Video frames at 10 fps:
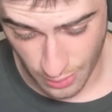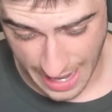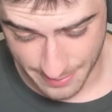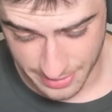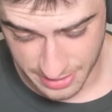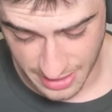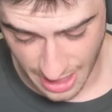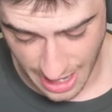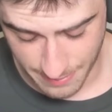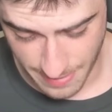hammered that
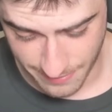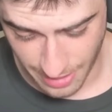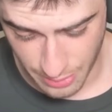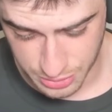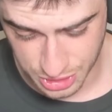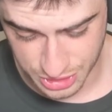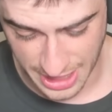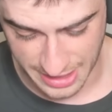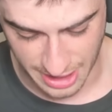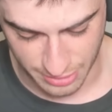I remember I was just
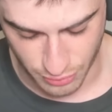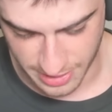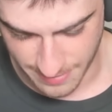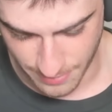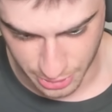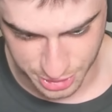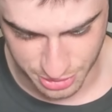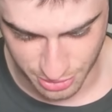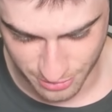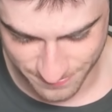getting like really
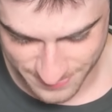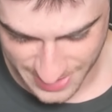emotional.